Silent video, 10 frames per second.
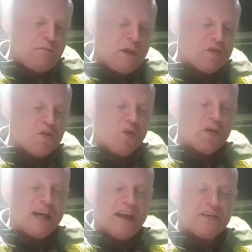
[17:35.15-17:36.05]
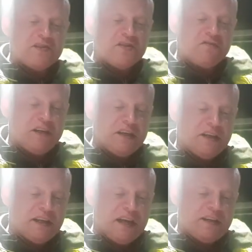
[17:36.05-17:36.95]
It's no good getting the screen
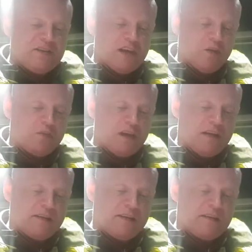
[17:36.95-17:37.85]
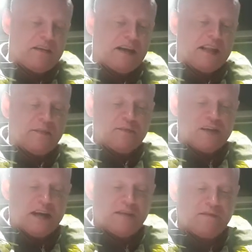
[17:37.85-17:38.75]
and getting it set up till I get the
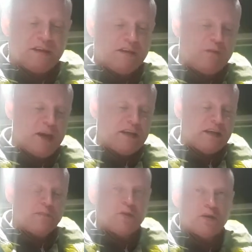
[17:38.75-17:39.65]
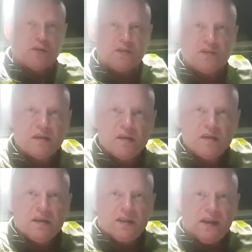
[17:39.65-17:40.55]
projector fitted where I need to put it, and
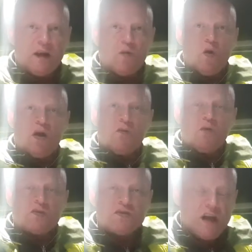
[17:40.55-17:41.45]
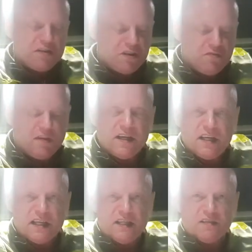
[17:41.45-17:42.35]
then I'll work out what size screen I
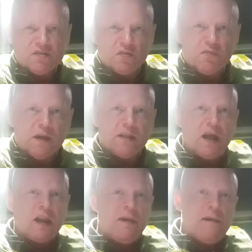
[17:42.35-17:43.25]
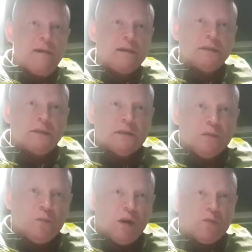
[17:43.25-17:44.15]
need and stuff like that,
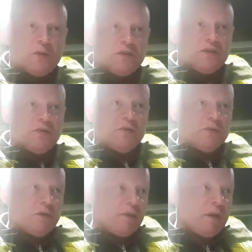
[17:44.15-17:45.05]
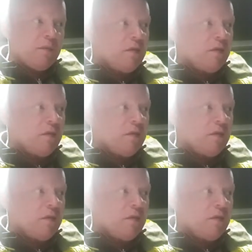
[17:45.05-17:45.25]
and what I'm going to do, you know what I mean?